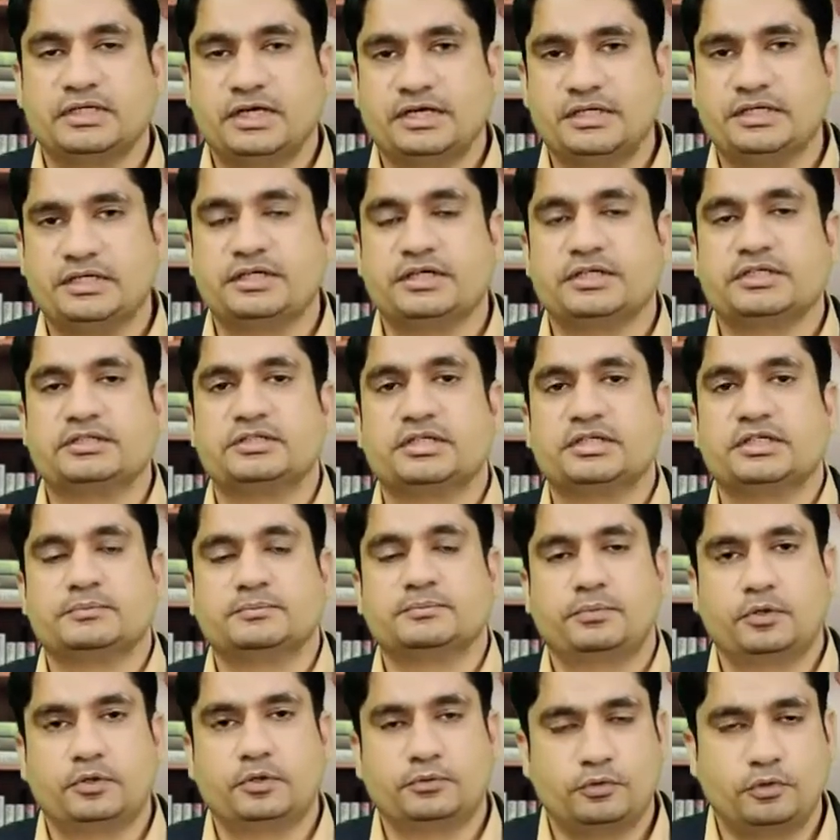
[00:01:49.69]
credit
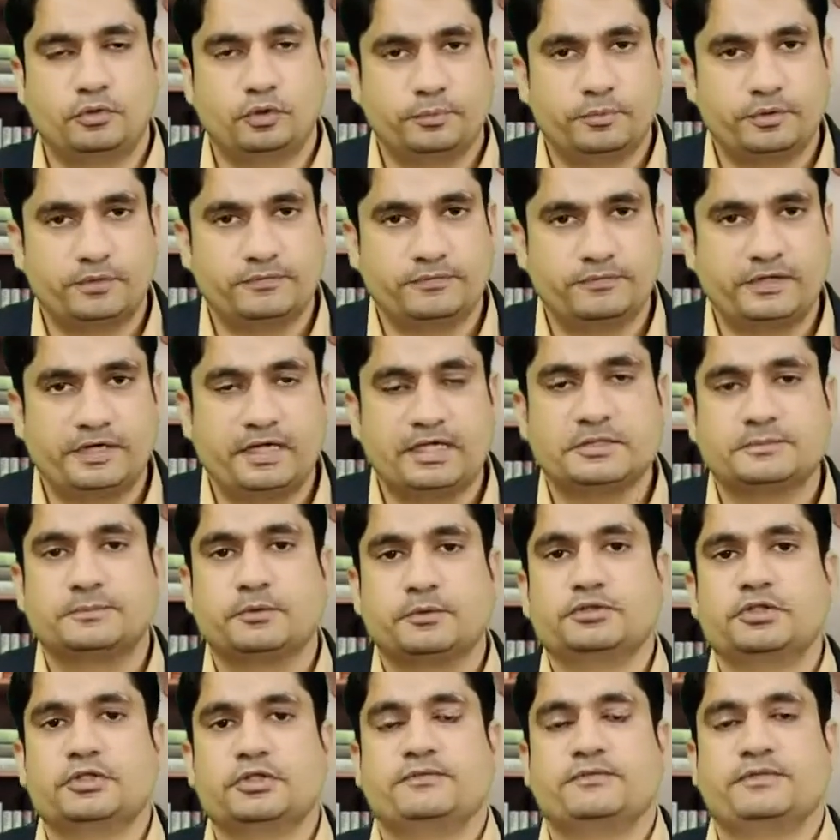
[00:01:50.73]
research, corporate finance,
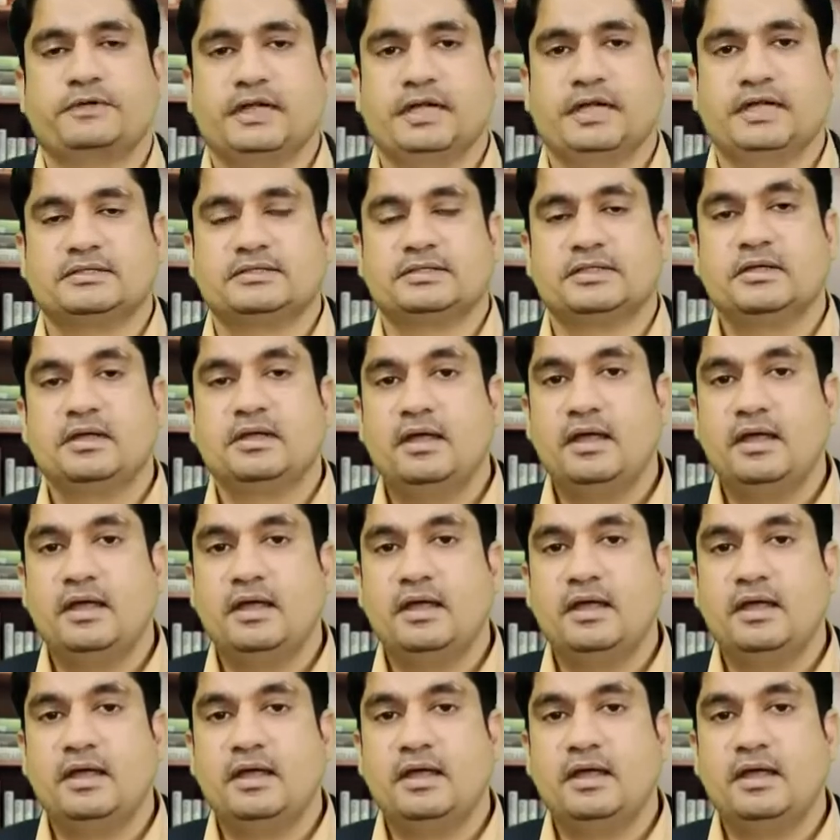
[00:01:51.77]
project finance,